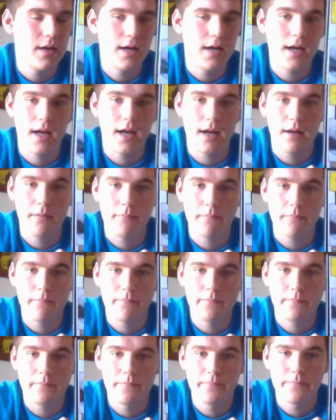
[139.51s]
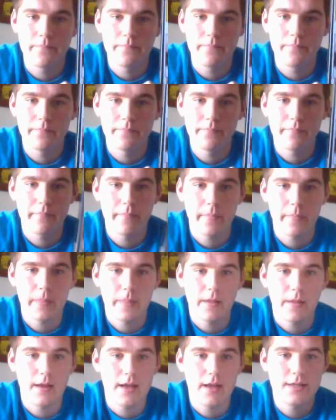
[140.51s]

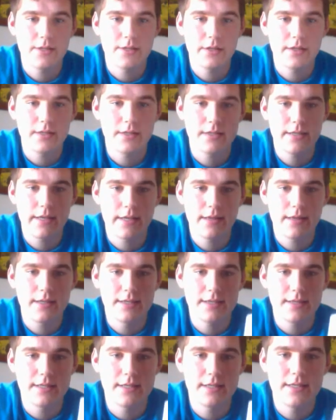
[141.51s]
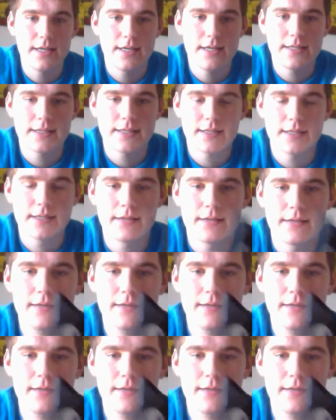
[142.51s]
As you can see, this is the disc.